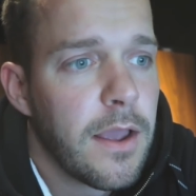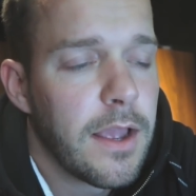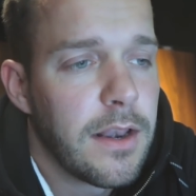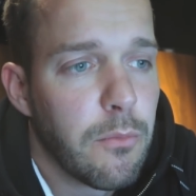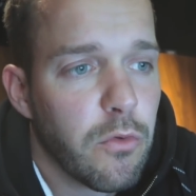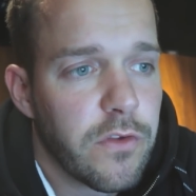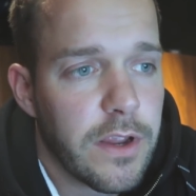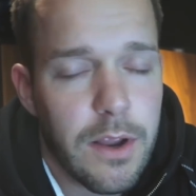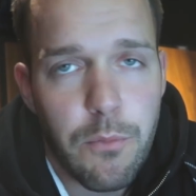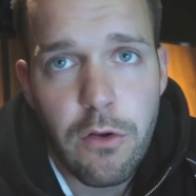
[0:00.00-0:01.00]
and it will
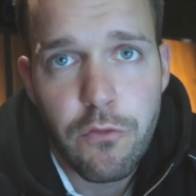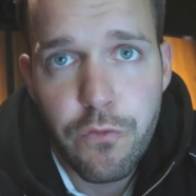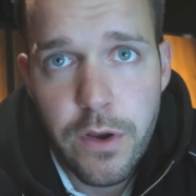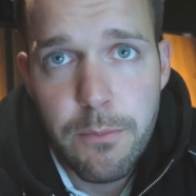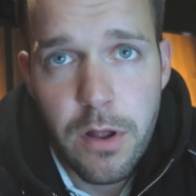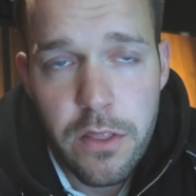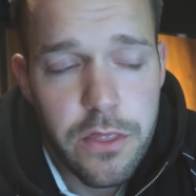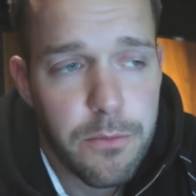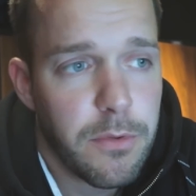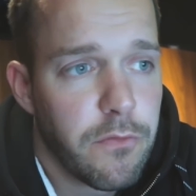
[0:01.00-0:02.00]
take around 3
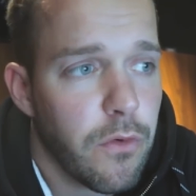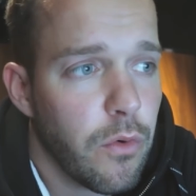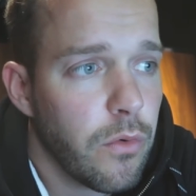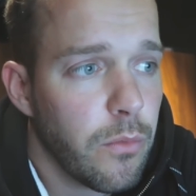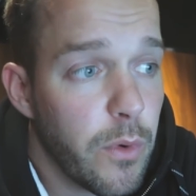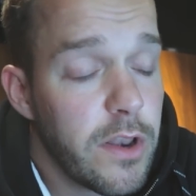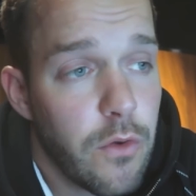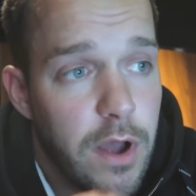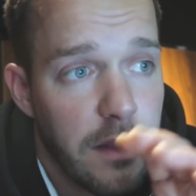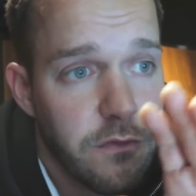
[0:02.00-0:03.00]
months before, when
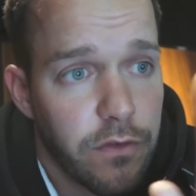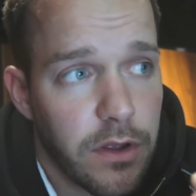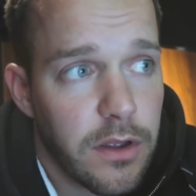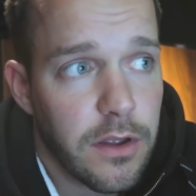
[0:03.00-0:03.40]
you have